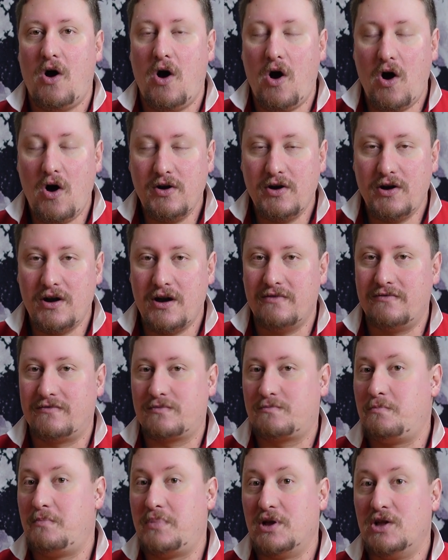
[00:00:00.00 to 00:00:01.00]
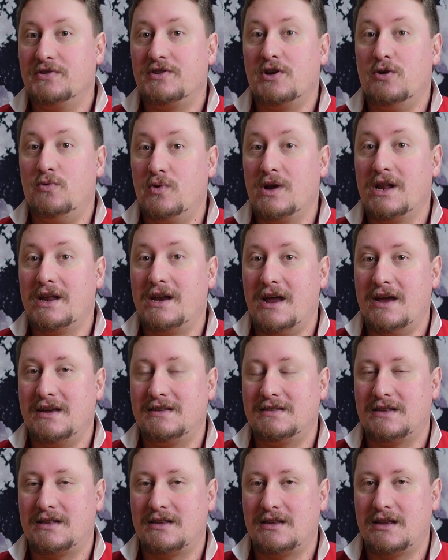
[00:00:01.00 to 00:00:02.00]
Honor have built a really
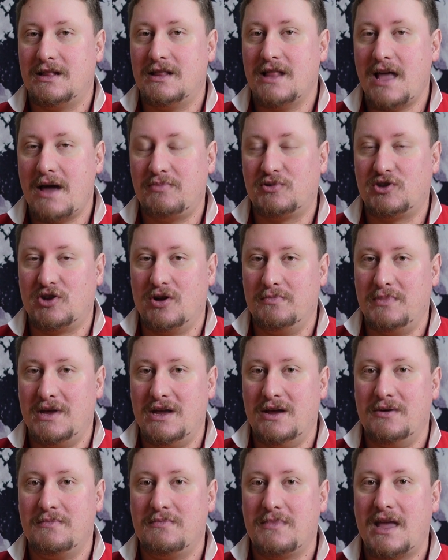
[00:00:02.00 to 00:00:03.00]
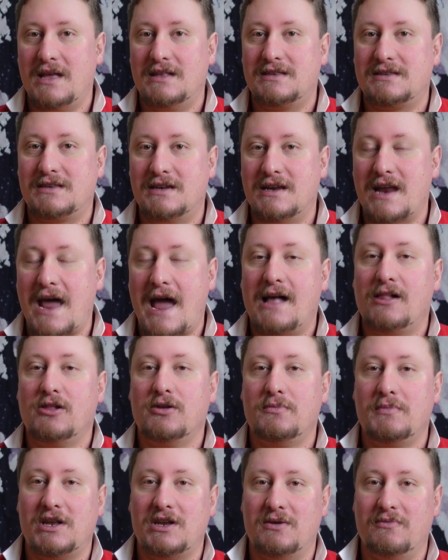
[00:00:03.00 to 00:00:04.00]
nice laptop here. It's an
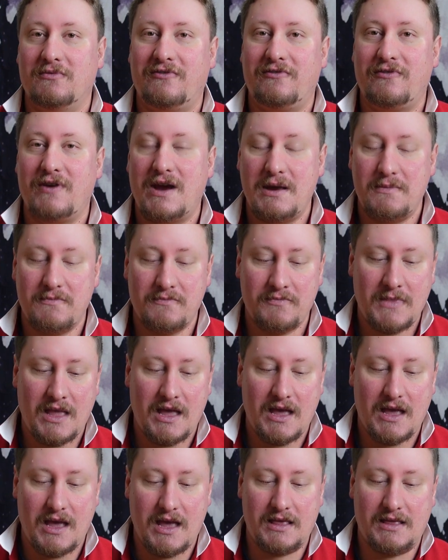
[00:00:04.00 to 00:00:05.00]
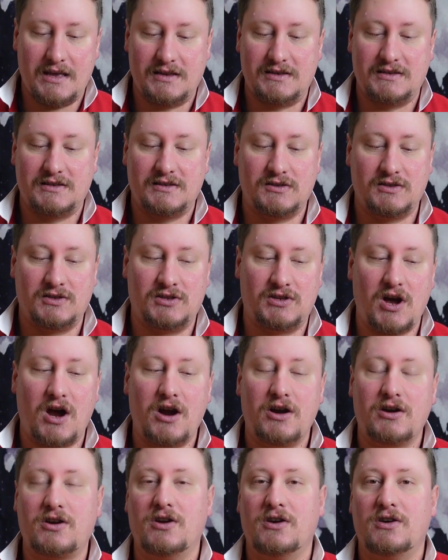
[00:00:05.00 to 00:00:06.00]
aluminium frame, this
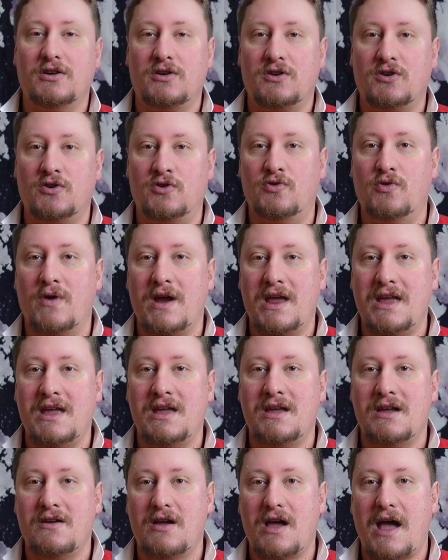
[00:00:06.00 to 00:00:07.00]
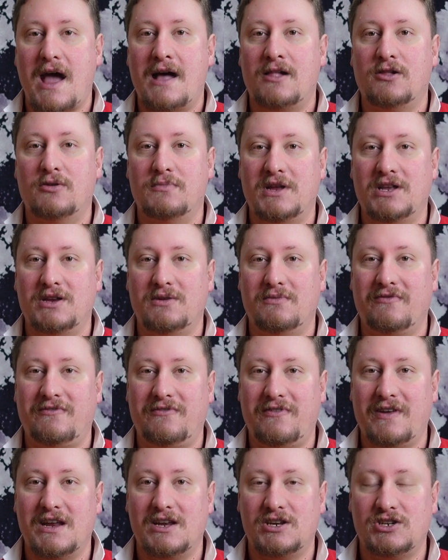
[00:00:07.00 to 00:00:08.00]
darker grey aluminium
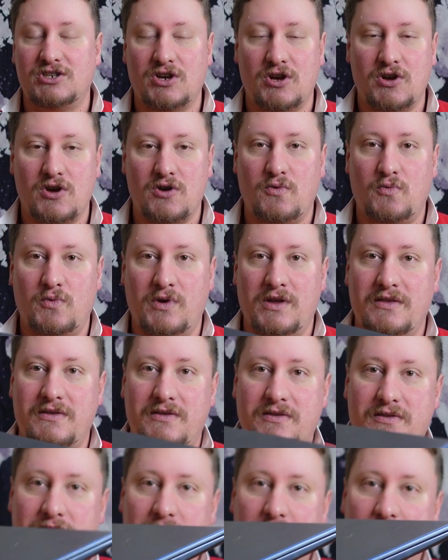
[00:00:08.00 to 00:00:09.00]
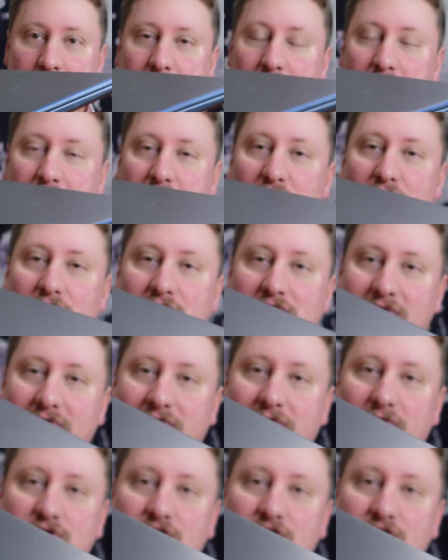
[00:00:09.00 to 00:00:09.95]
finish with the beautiful